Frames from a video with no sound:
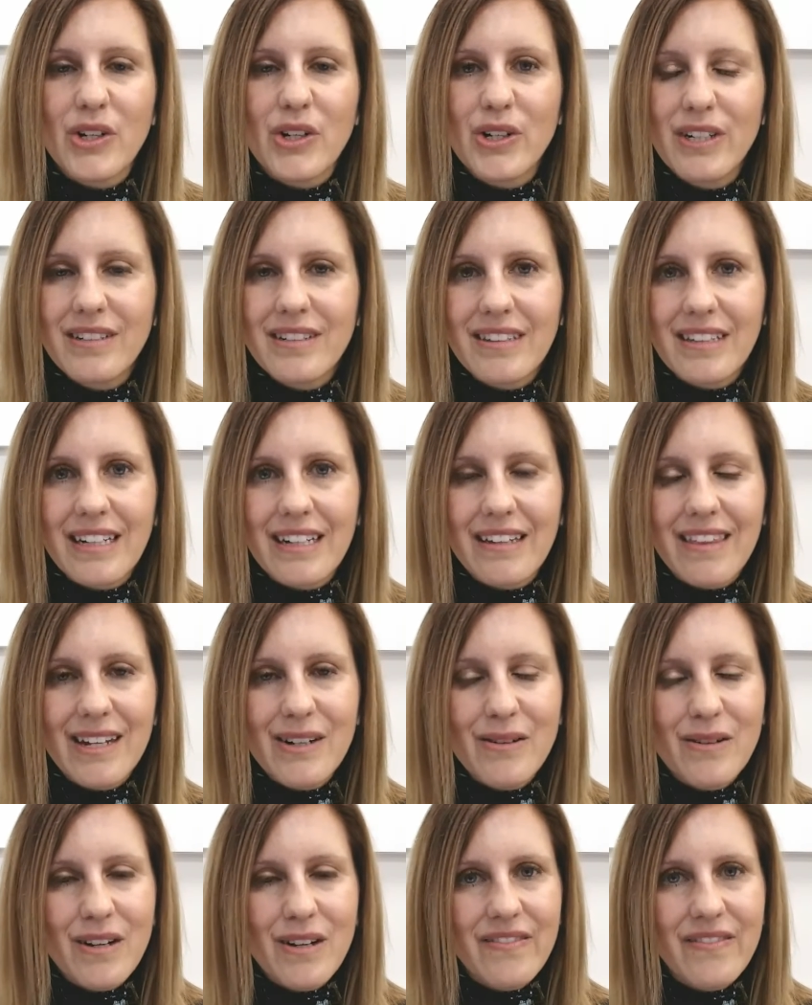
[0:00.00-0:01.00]
Currently, they
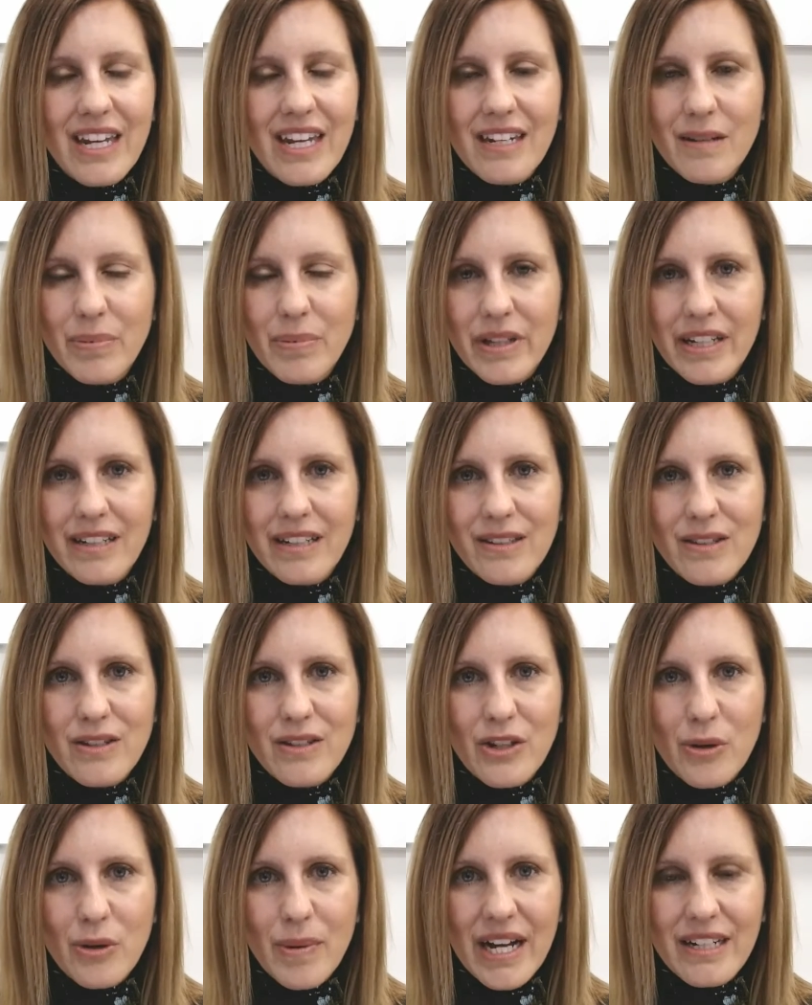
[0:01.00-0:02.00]
don't have any plans
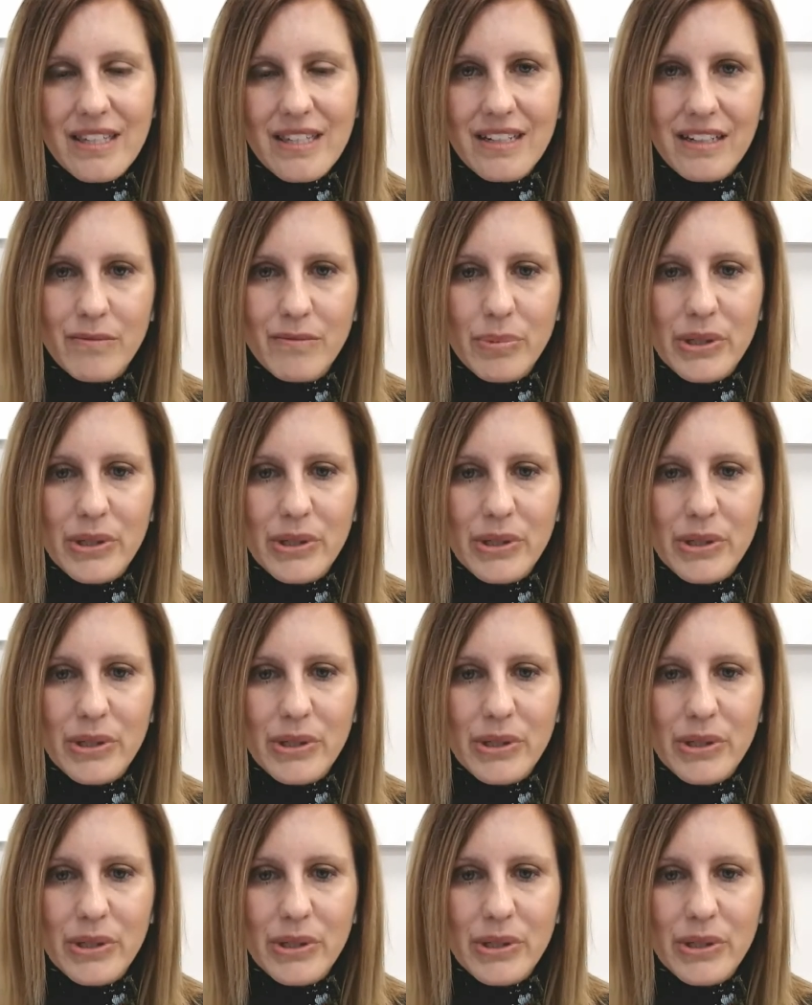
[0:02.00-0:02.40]
to go back to